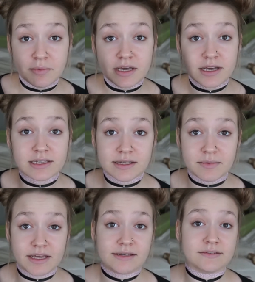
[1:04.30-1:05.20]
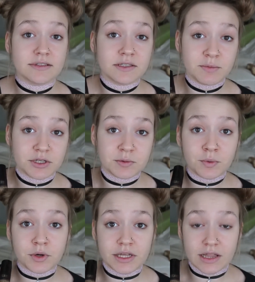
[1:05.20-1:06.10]
because I mean this bitch is
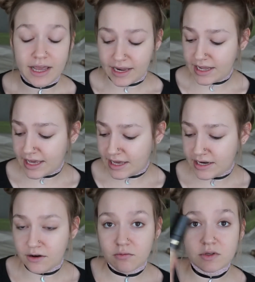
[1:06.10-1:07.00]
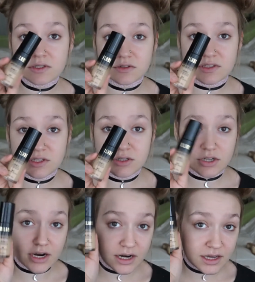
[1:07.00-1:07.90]
pretty light and it almost looks too
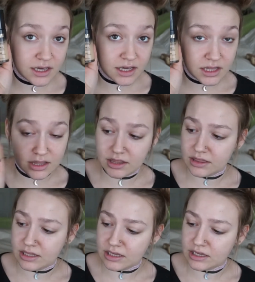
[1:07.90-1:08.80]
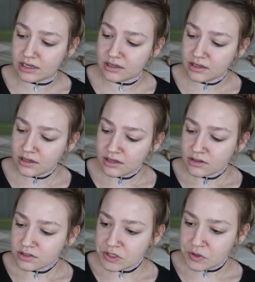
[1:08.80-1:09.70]
dark in the
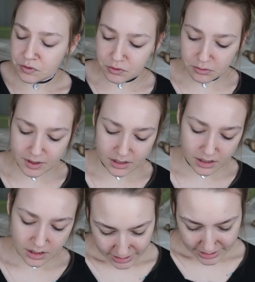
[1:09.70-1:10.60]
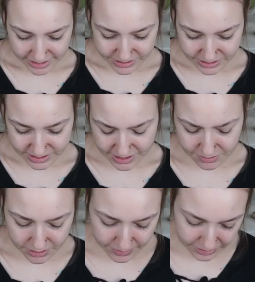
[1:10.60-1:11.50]
tube. It just, I don't
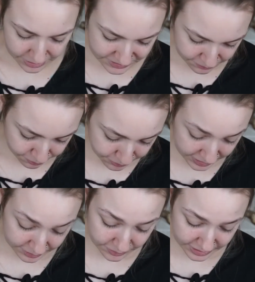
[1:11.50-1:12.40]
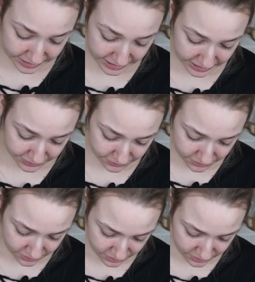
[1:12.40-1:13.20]
know, it looks really yellow.